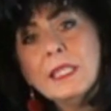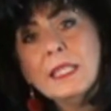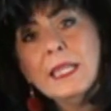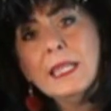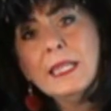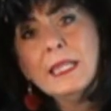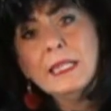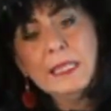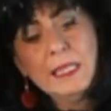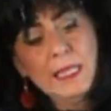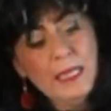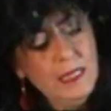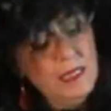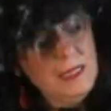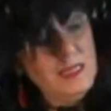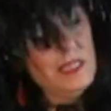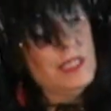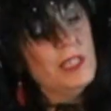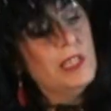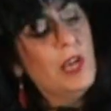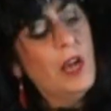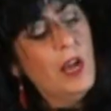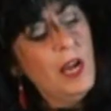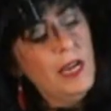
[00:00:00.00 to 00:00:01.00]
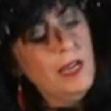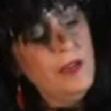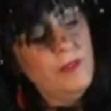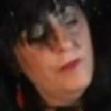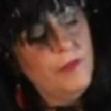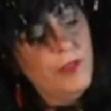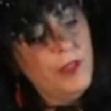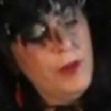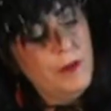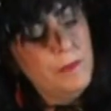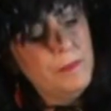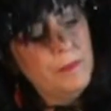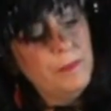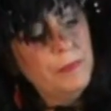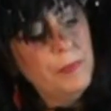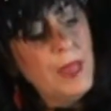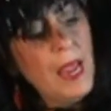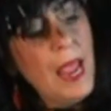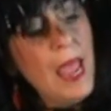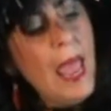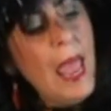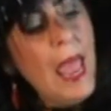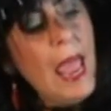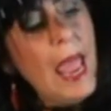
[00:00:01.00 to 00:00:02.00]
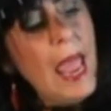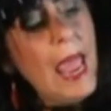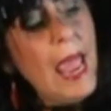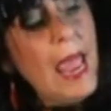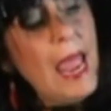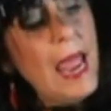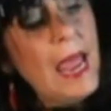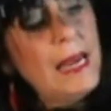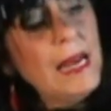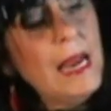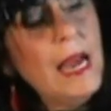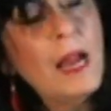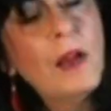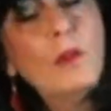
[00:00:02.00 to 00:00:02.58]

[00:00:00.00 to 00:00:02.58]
sticks inside of them and